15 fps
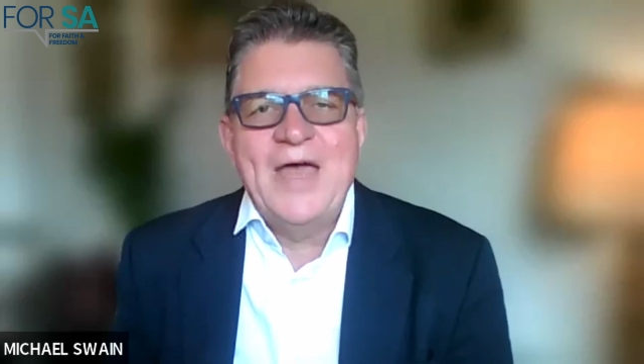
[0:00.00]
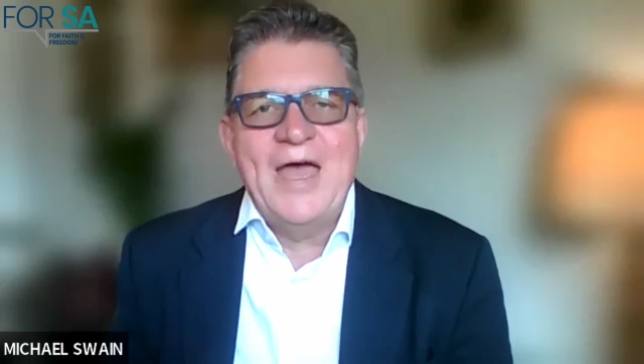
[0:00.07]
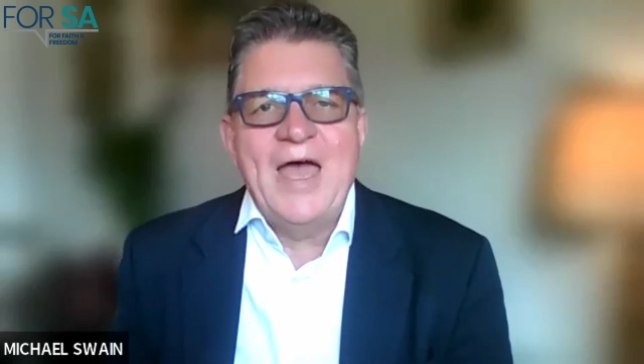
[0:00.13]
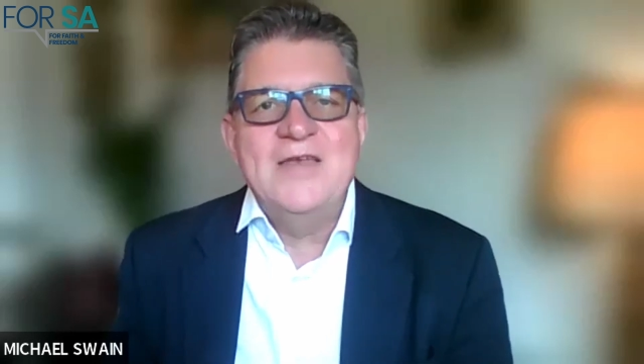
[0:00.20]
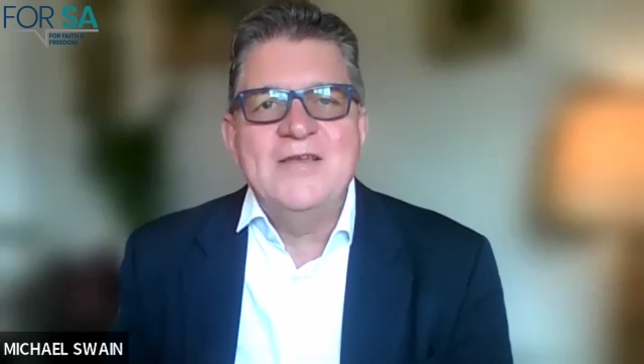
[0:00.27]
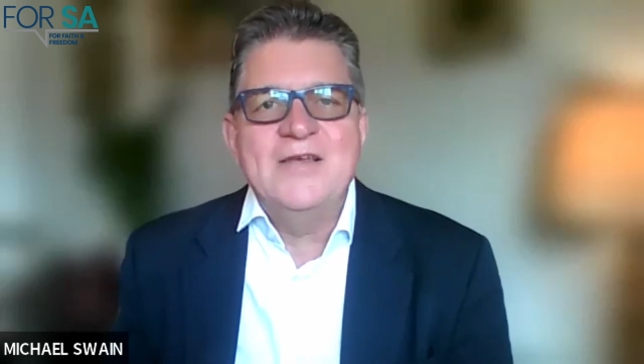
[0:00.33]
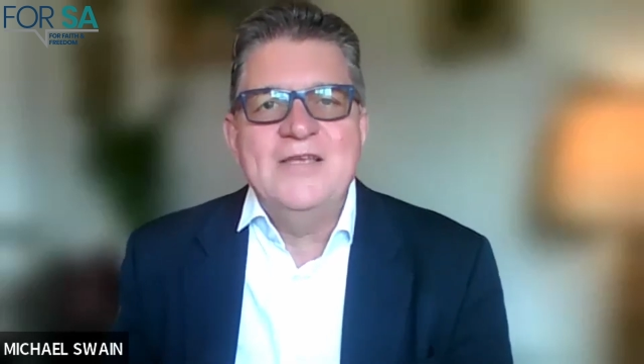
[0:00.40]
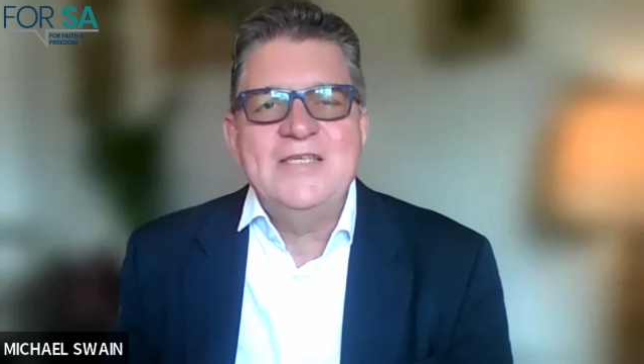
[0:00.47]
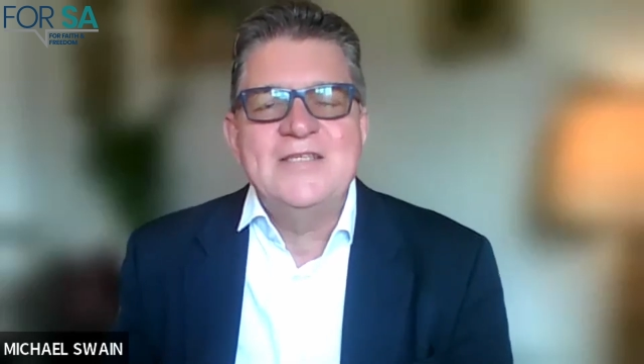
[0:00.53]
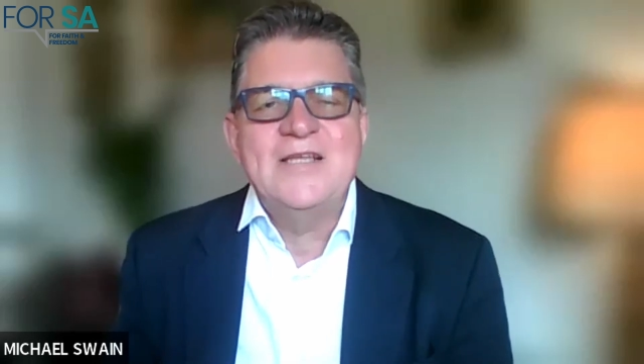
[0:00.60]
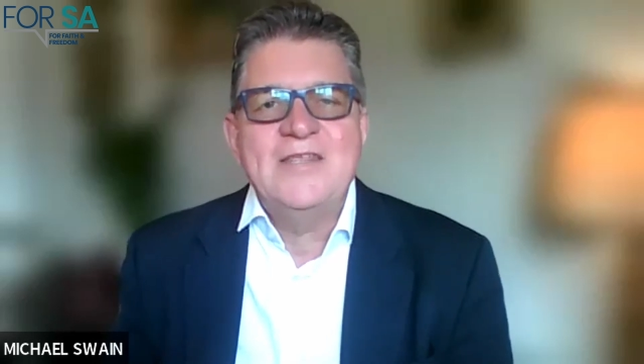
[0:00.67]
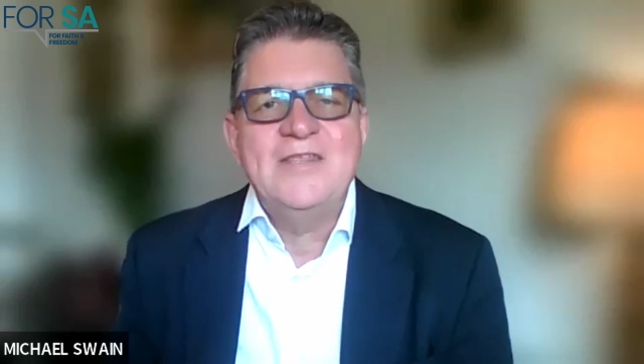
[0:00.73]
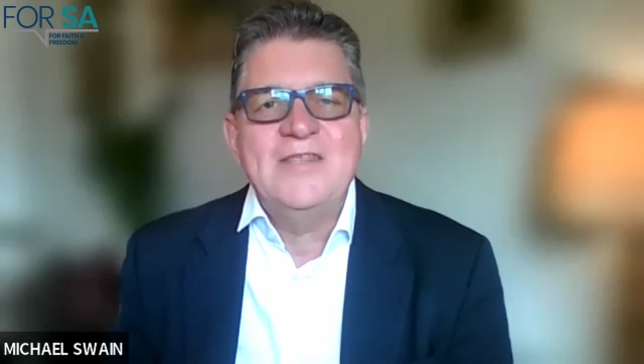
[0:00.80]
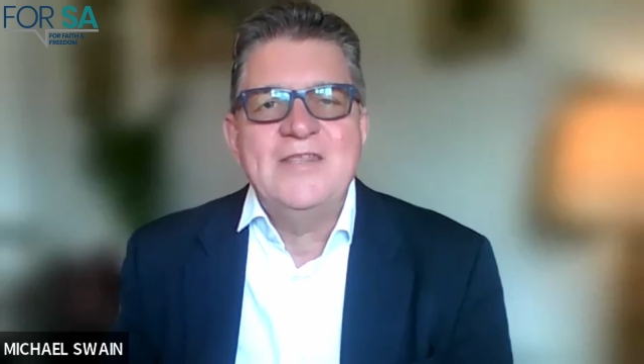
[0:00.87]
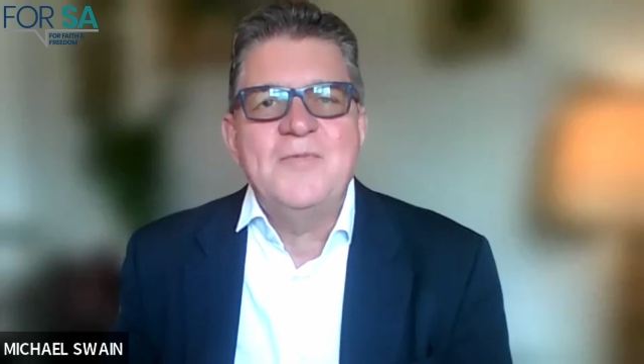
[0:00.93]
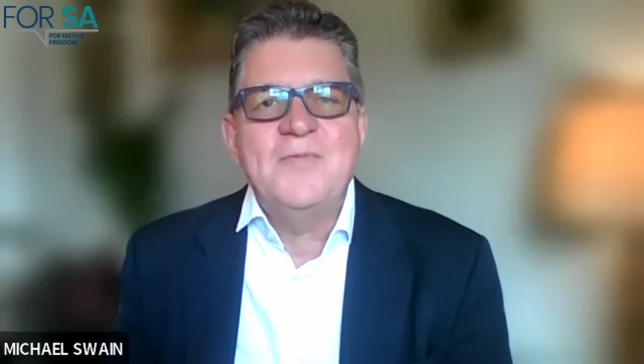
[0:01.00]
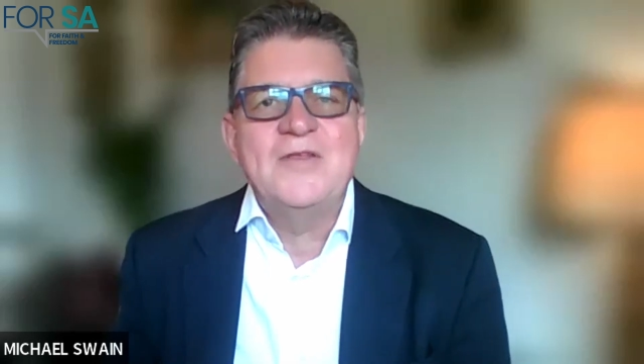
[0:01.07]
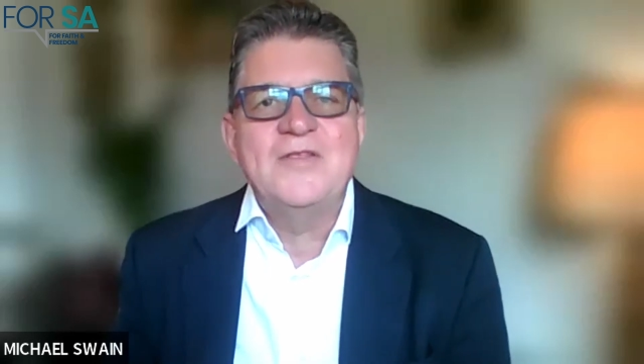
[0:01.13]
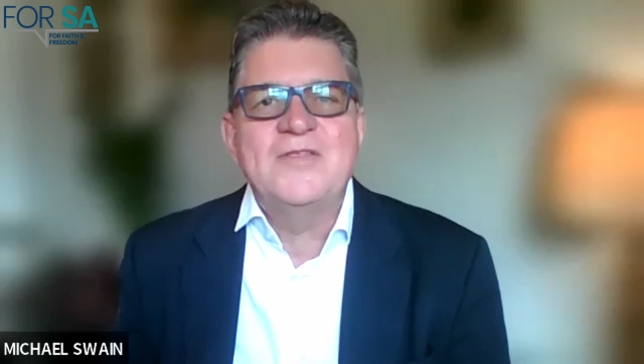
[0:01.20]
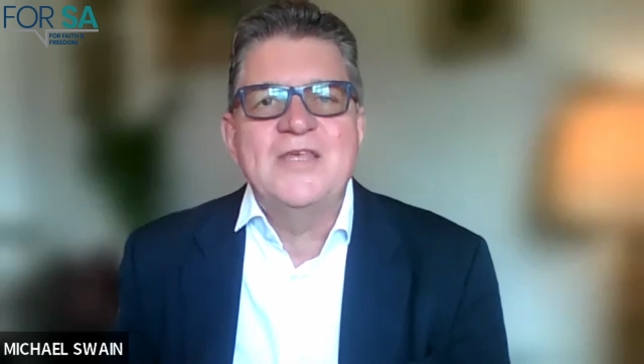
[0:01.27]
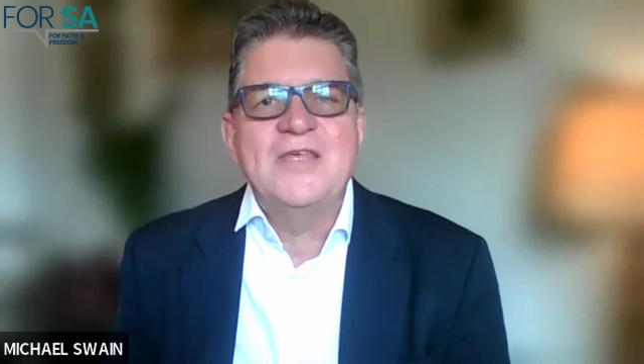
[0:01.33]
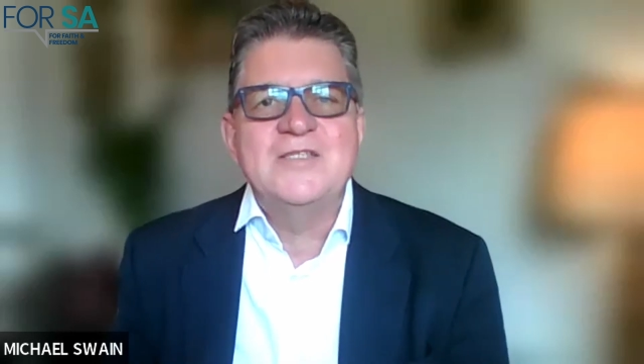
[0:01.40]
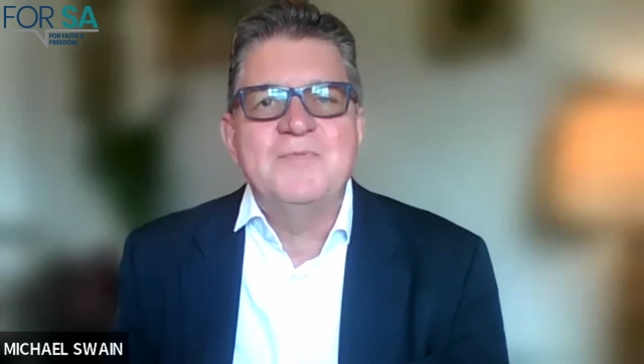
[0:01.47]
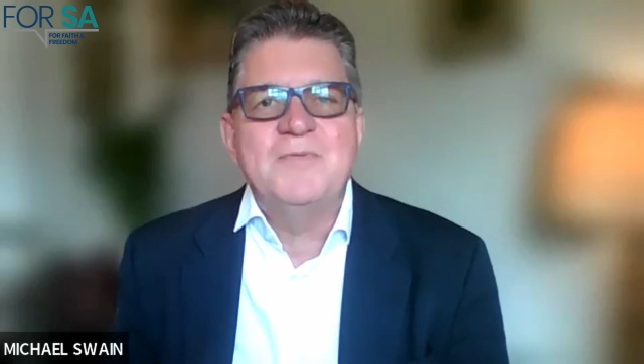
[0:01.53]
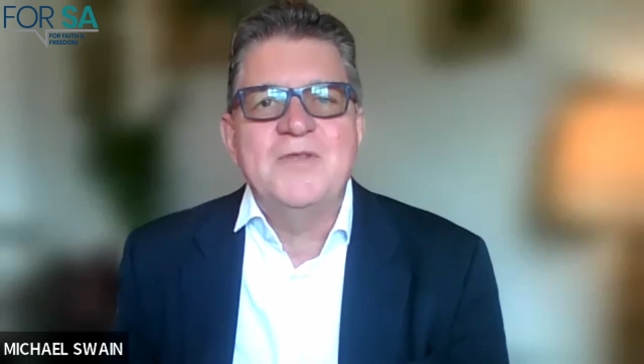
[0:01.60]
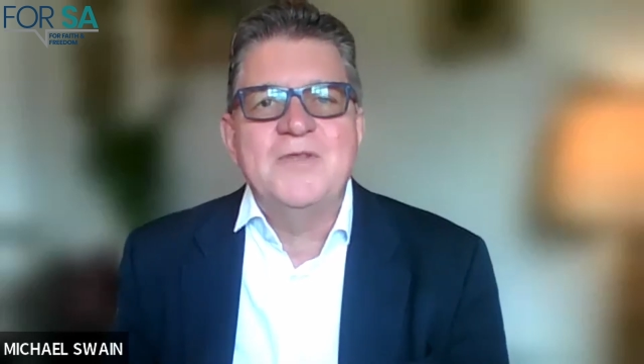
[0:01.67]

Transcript: And Liesl, I think one of the things